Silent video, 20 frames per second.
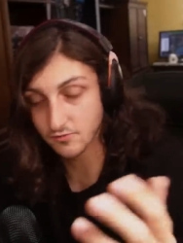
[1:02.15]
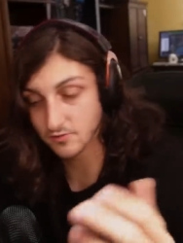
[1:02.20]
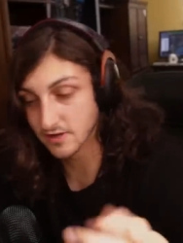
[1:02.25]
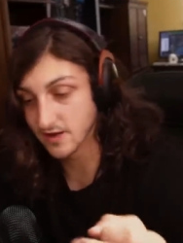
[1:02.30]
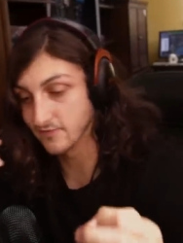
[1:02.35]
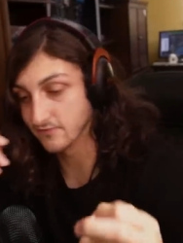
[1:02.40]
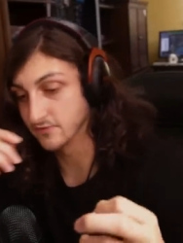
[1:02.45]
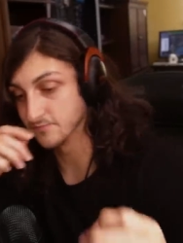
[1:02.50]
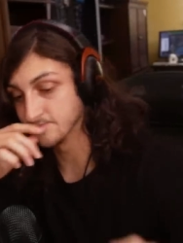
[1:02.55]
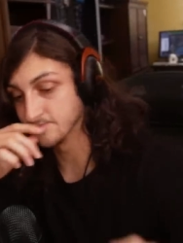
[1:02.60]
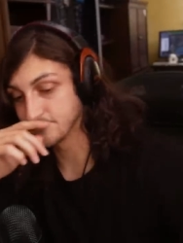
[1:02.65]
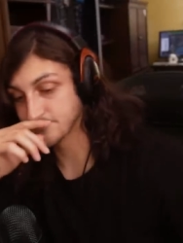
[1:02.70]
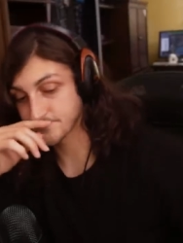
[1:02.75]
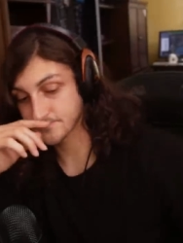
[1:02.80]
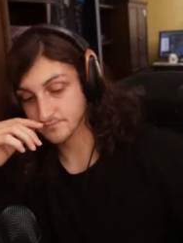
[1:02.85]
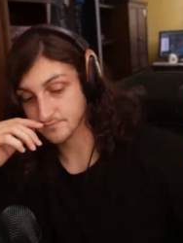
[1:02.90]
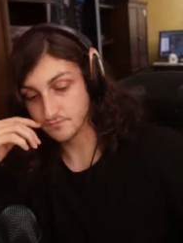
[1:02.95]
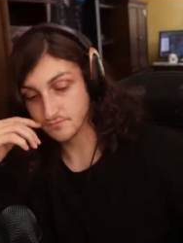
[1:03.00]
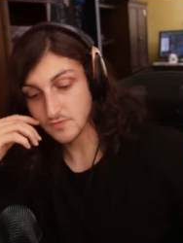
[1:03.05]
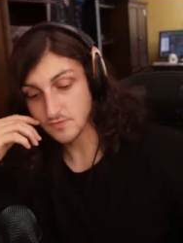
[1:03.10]
whatever.
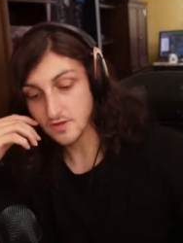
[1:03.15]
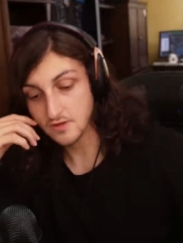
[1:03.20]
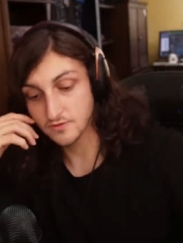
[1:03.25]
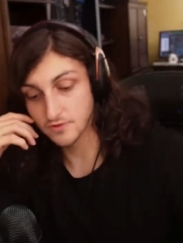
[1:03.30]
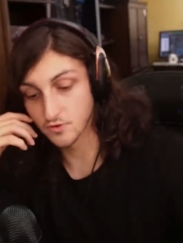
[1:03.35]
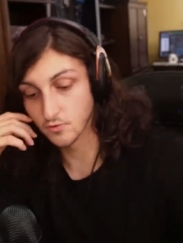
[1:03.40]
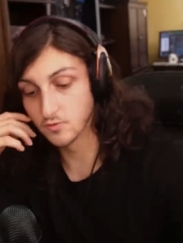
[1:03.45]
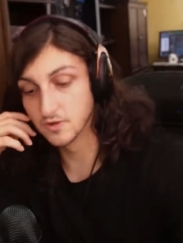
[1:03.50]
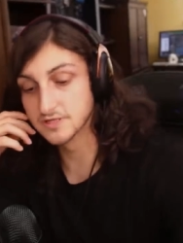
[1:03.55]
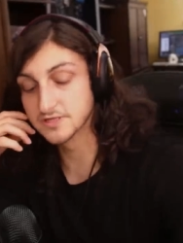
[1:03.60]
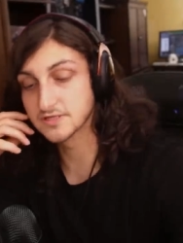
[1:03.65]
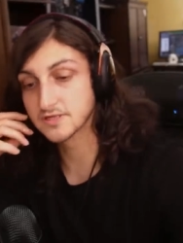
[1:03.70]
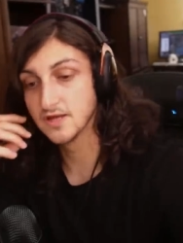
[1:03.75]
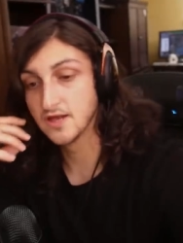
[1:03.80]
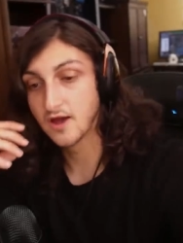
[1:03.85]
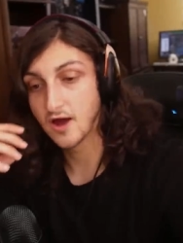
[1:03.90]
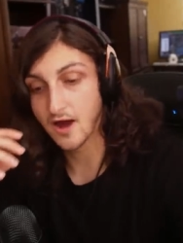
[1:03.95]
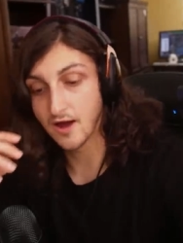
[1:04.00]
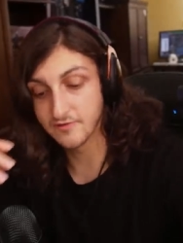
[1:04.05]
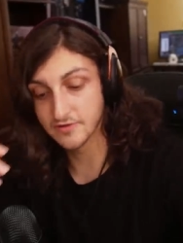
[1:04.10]
There was
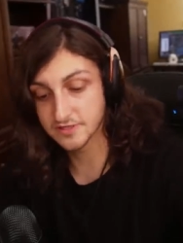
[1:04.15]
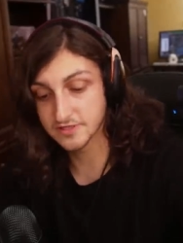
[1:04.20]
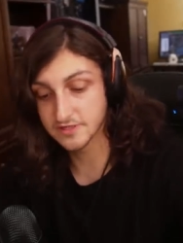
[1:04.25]
obviously